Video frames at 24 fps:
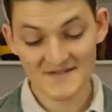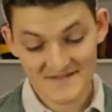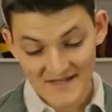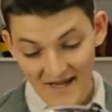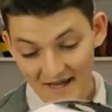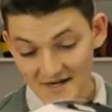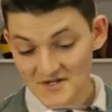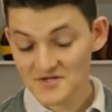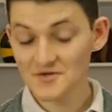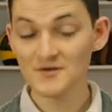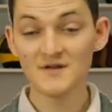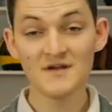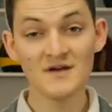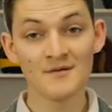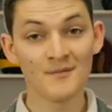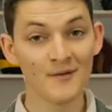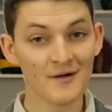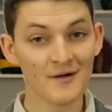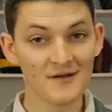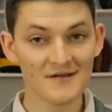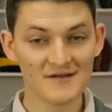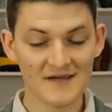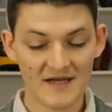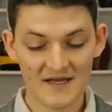It's actually
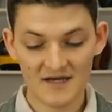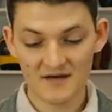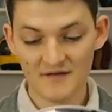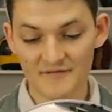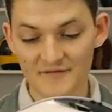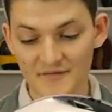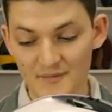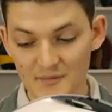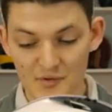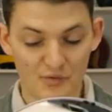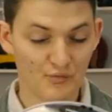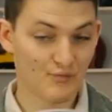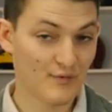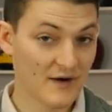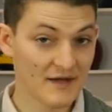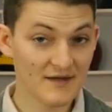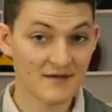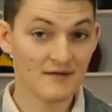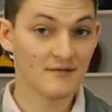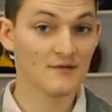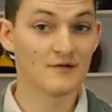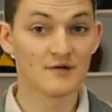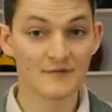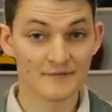homologated from a
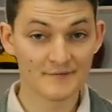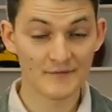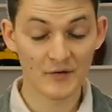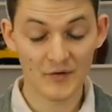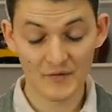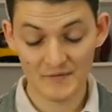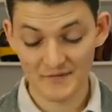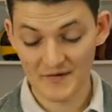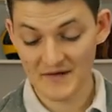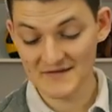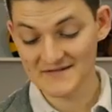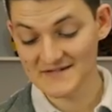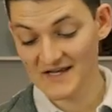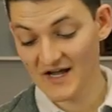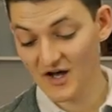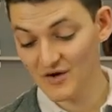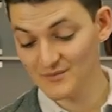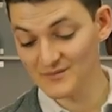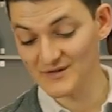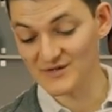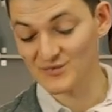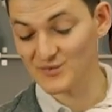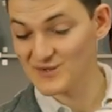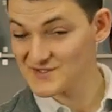regular full-face
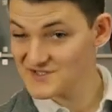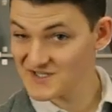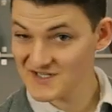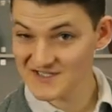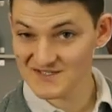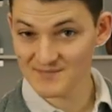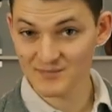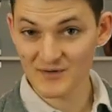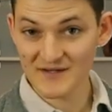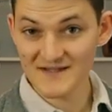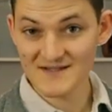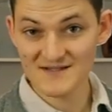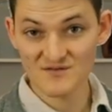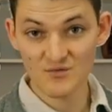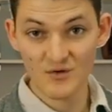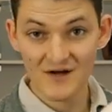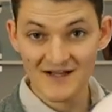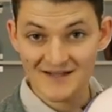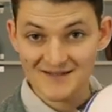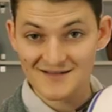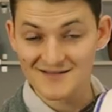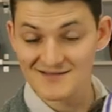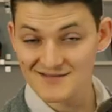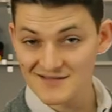helmet, which explains
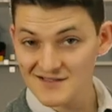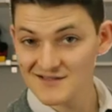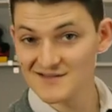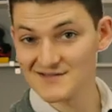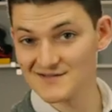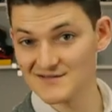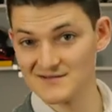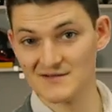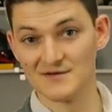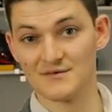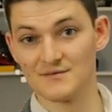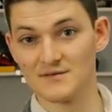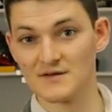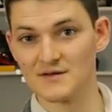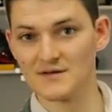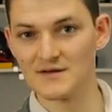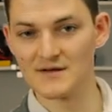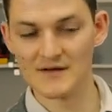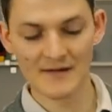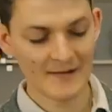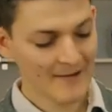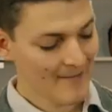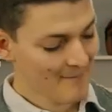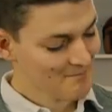why it looks so
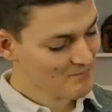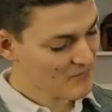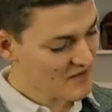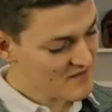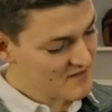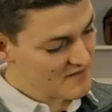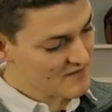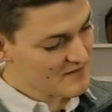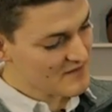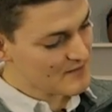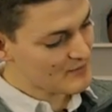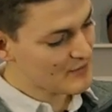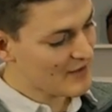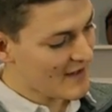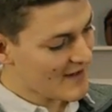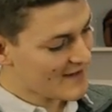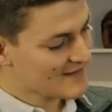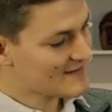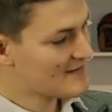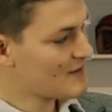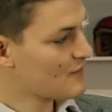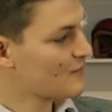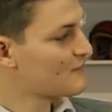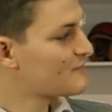good. And I think the
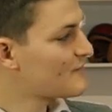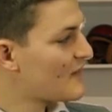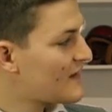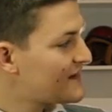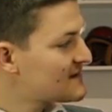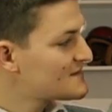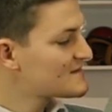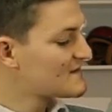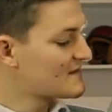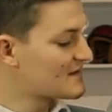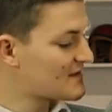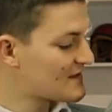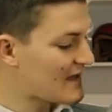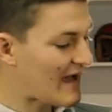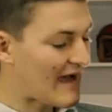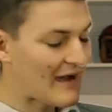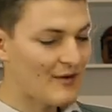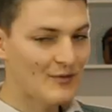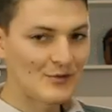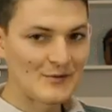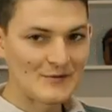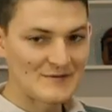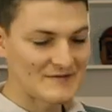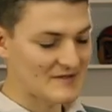blacked-out vents and
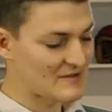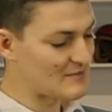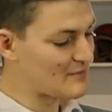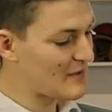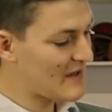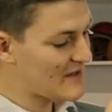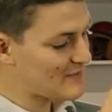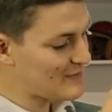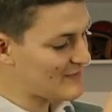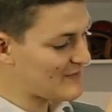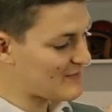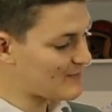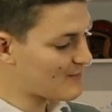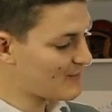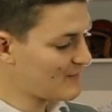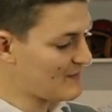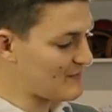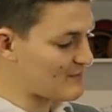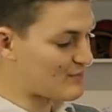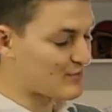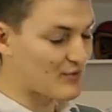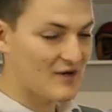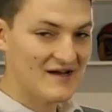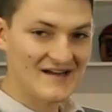cowls, combined with the really
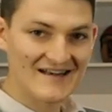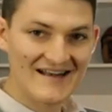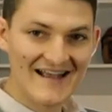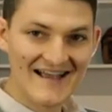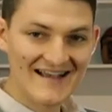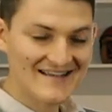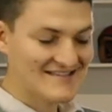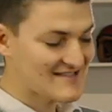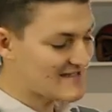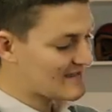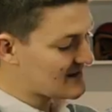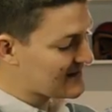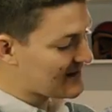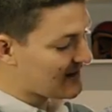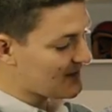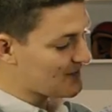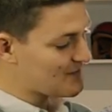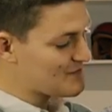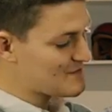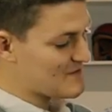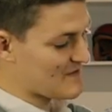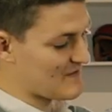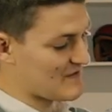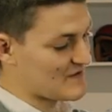bright accent
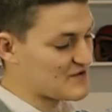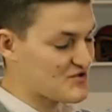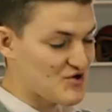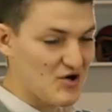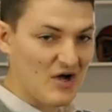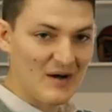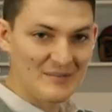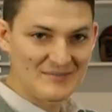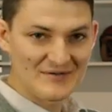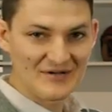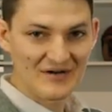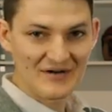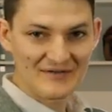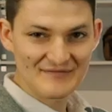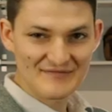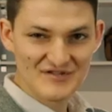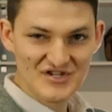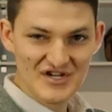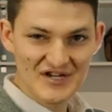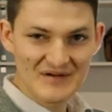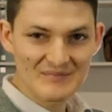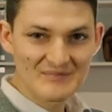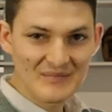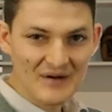colors and the chopped-off
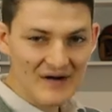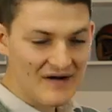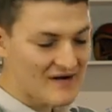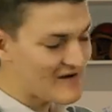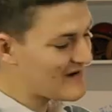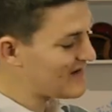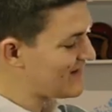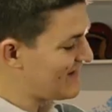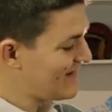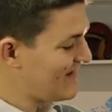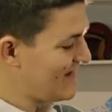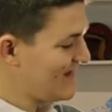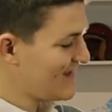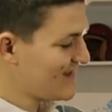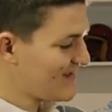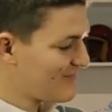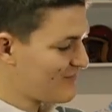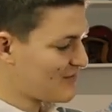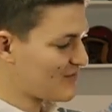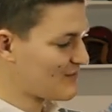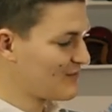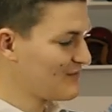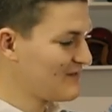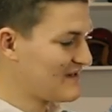chin bar,
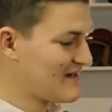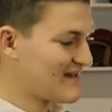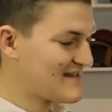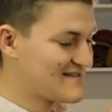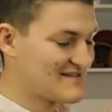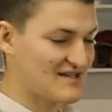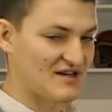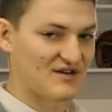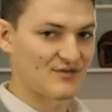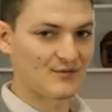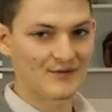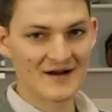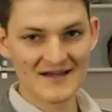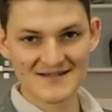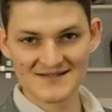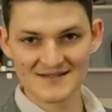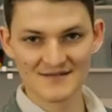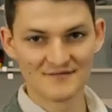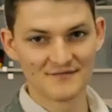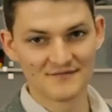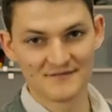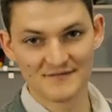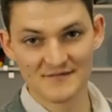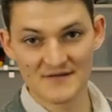give it a really nice
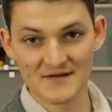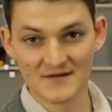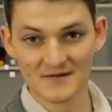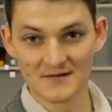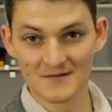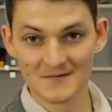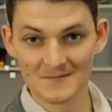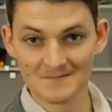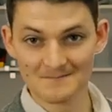aggressive feel.